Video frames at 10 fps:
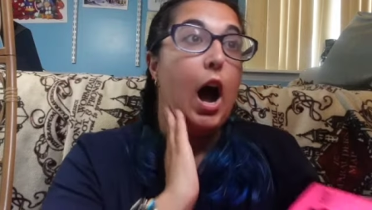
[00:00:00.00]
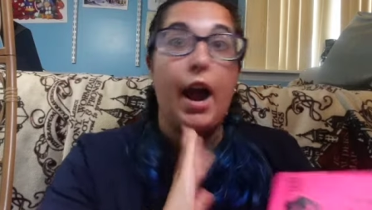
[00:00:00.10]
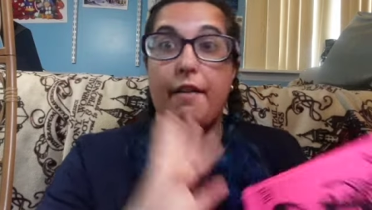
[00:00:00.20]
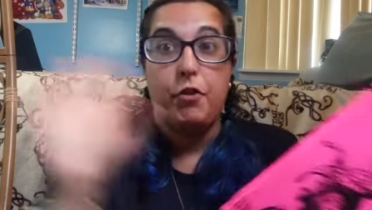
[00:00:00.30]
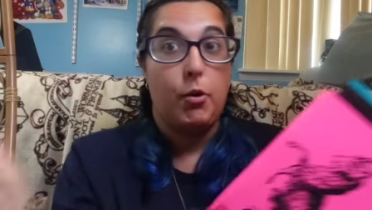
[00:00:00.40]

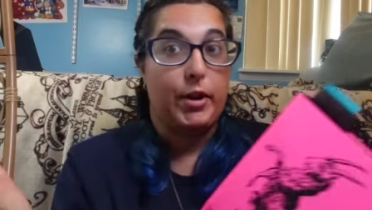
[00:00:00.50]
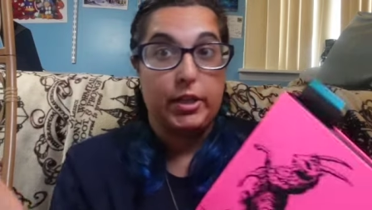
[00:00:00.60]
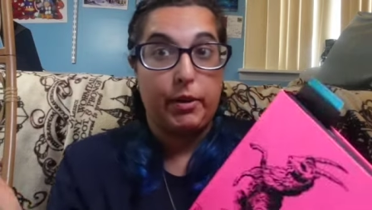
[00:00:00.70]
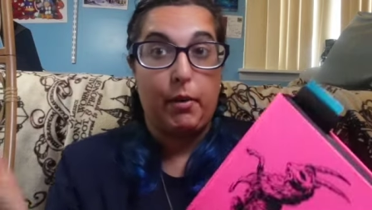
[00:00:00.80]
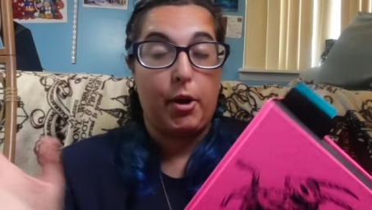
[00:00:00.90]
I have no
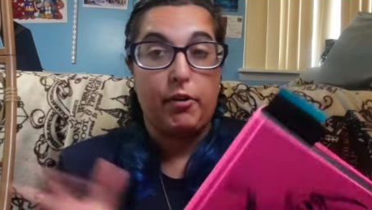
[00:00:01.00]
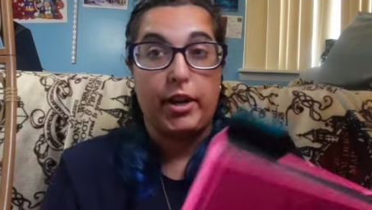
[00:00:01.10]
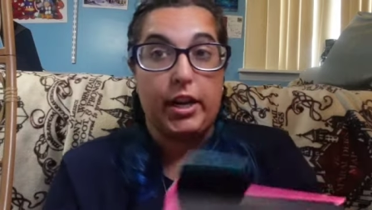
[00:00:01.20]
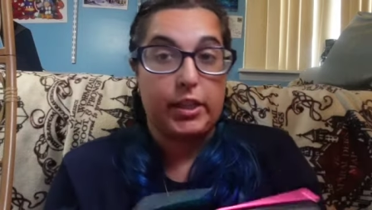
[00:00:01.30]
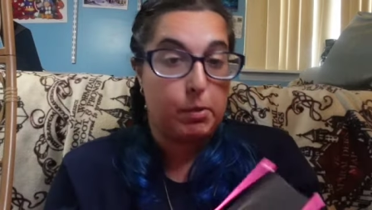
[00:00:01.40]
idea what I want to
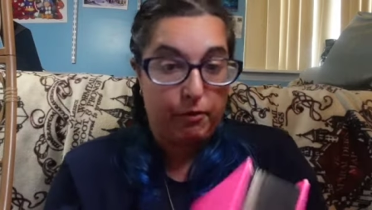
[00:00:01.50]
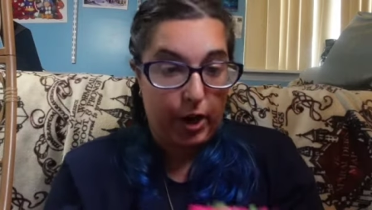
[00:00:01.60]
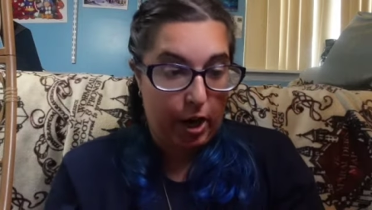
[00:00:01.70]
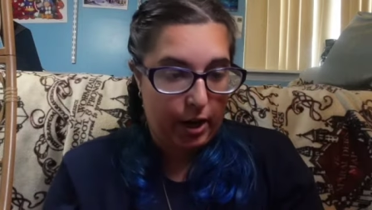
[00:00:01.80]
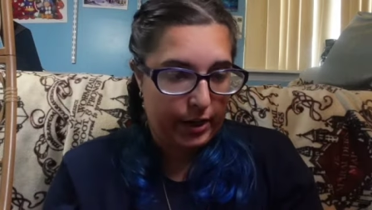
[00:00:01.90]
read next, to be
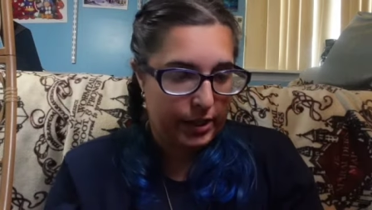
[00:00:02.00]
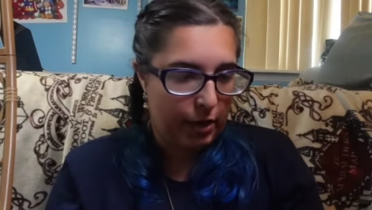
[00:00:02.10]
very honest.